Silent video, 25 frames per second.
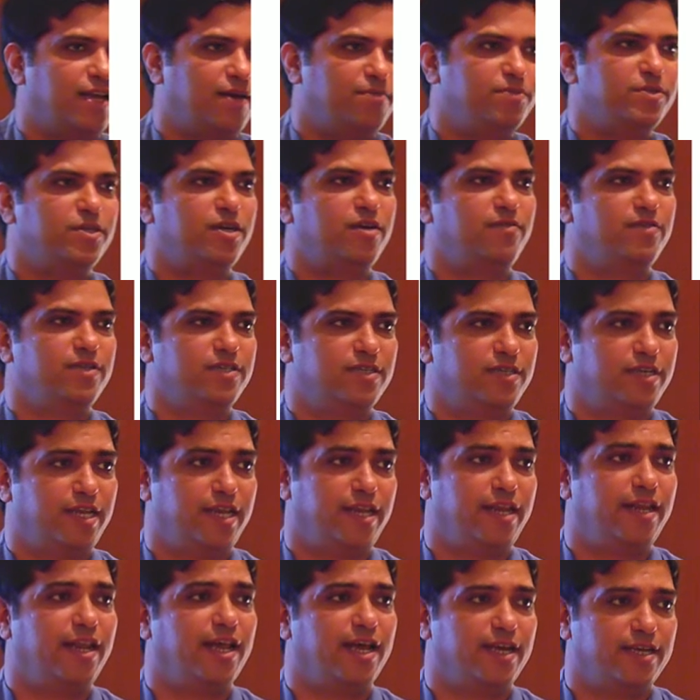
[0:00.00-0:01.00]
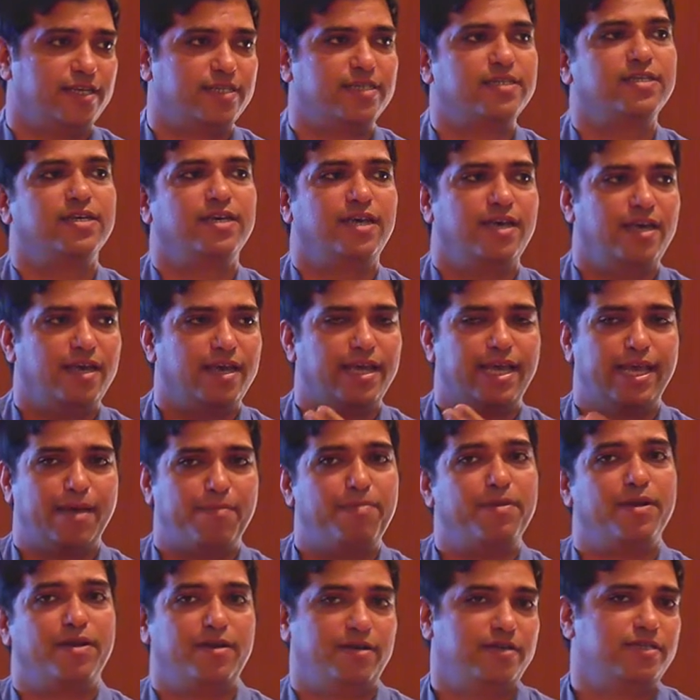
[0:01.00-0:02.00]
comes out, which is really nice.
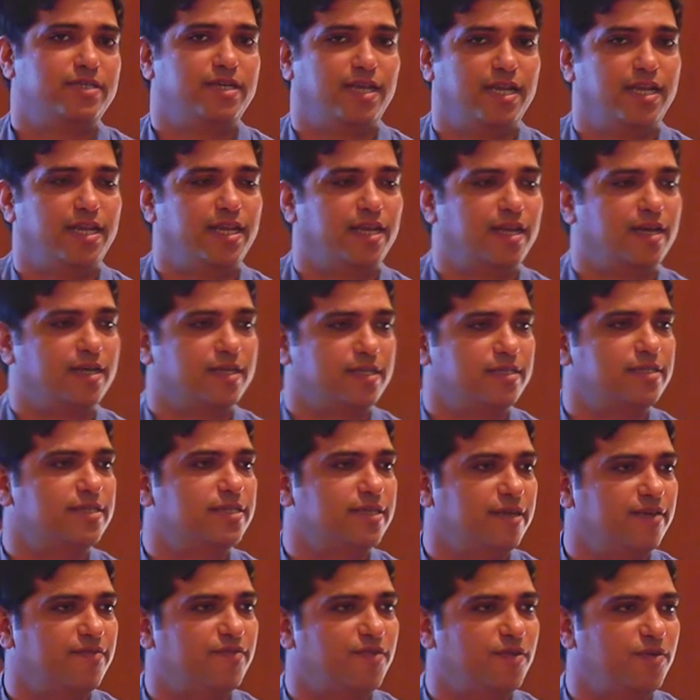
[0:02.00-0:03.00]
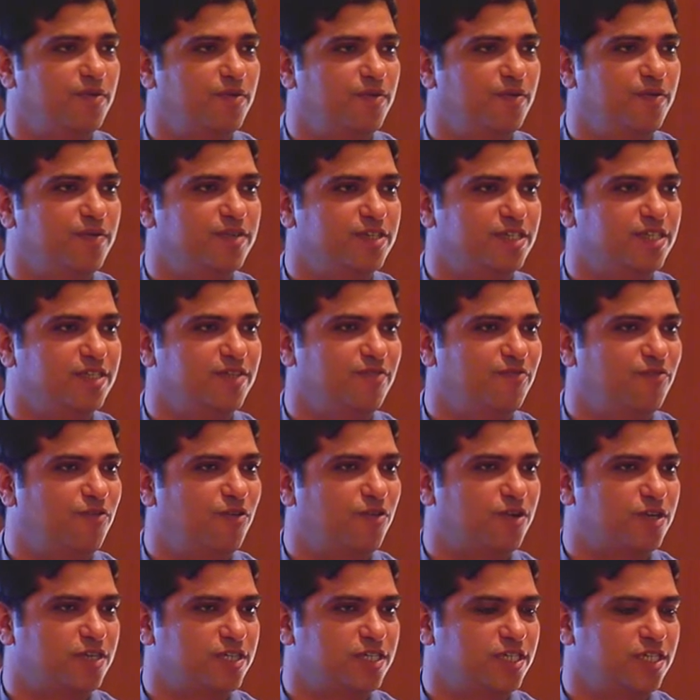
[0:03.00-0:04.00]
Kepler is really nice if you
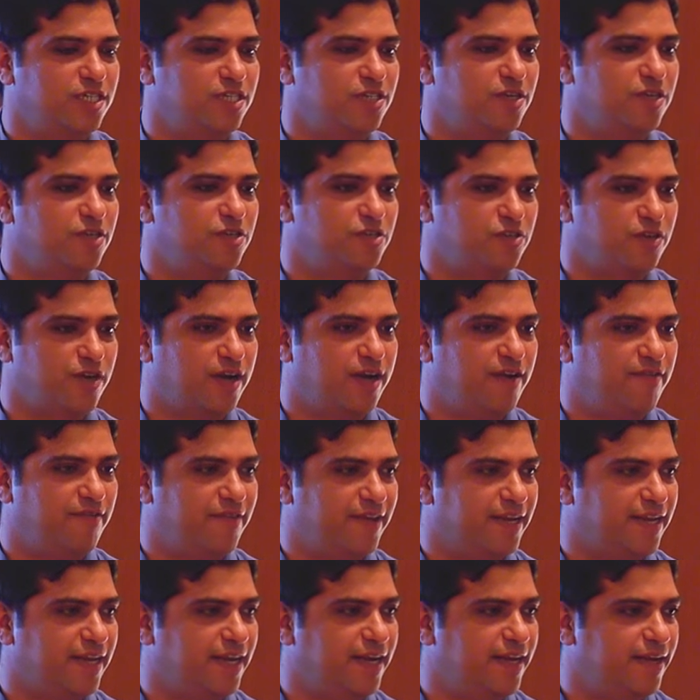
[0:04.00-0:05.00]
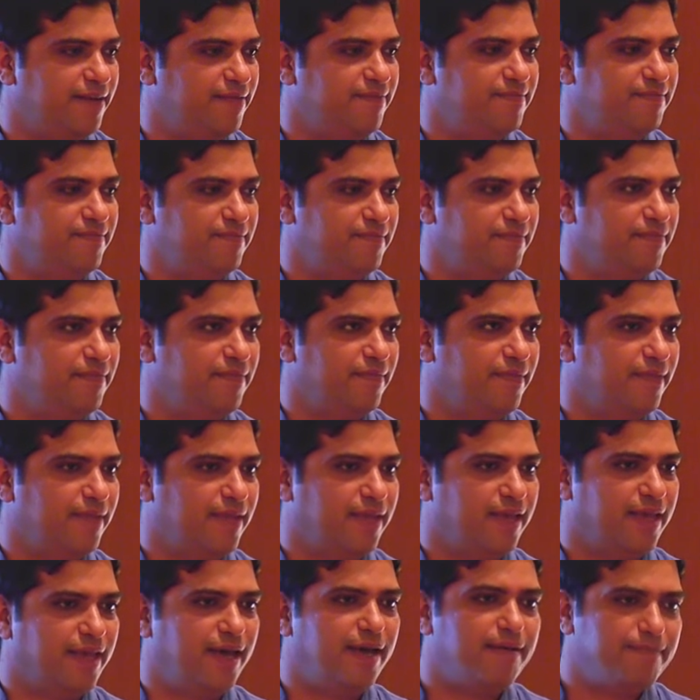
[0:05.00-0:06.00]
focus just on geographic data.
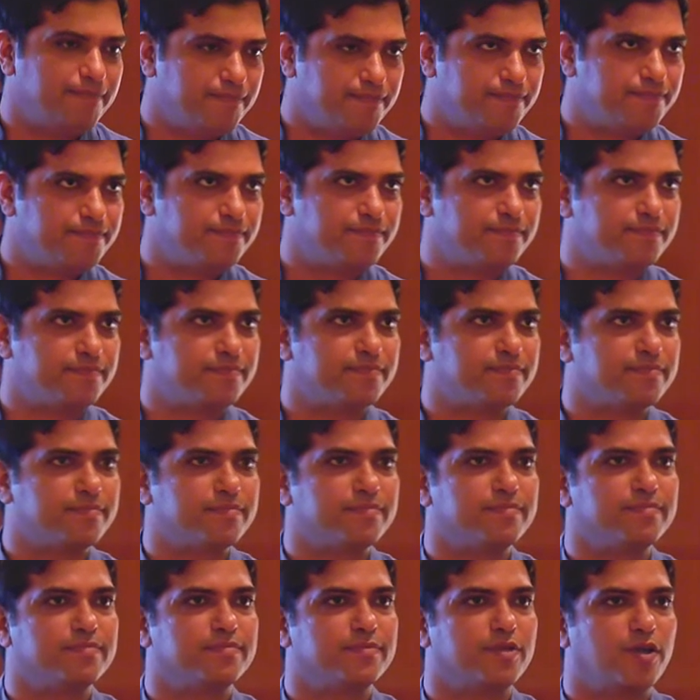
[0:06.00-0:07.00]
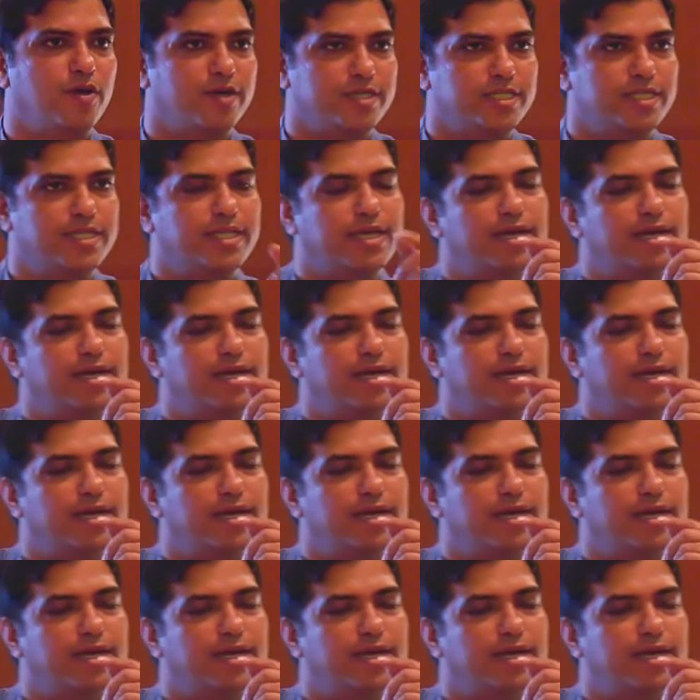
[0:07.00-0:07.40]
Yeah? Question